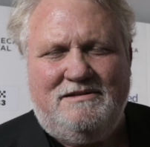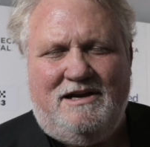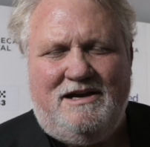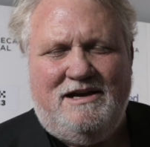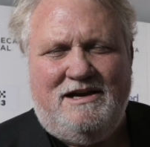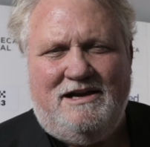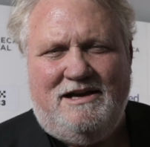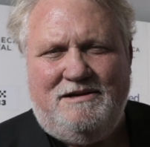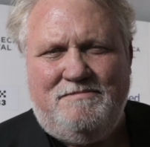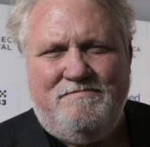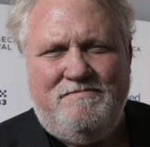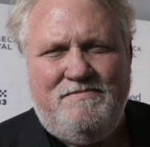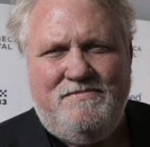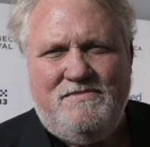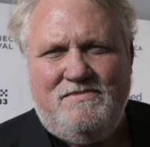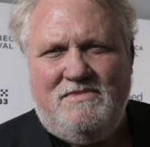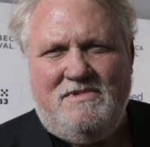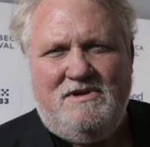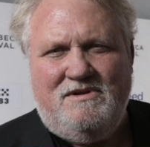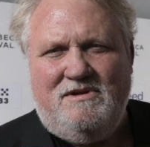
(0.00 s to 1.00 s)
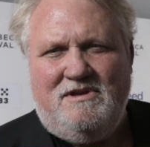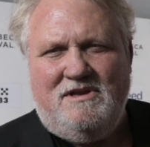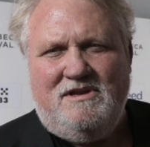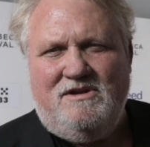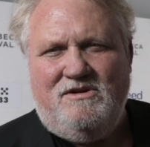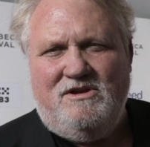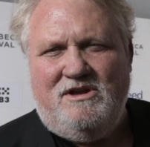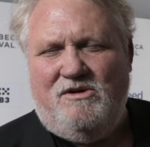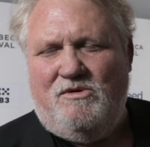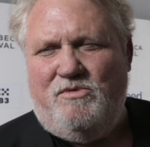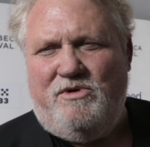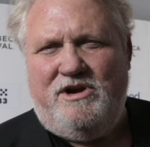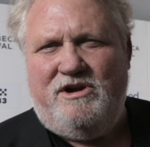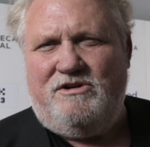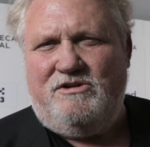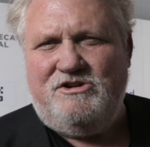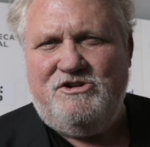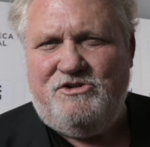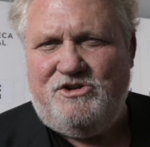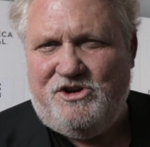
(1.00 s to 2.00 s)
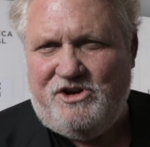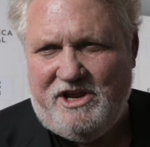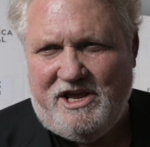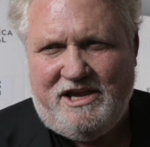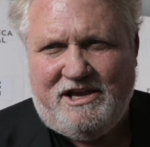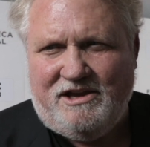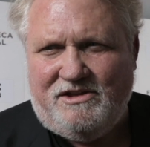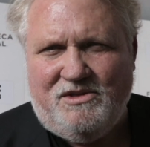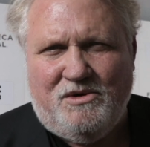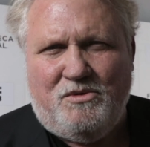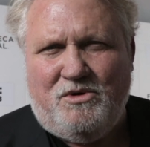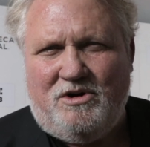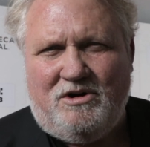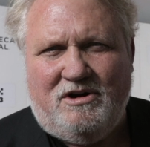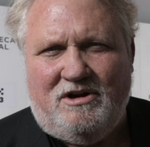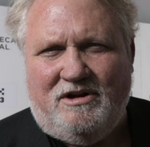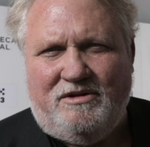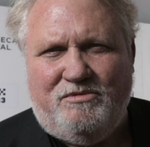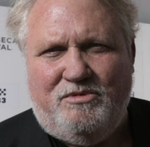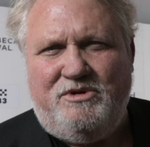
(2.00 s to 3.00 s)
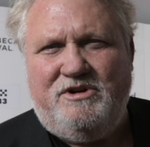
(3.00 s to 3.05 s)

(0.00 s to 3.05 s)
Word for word: Um, you know, we are unique in the world.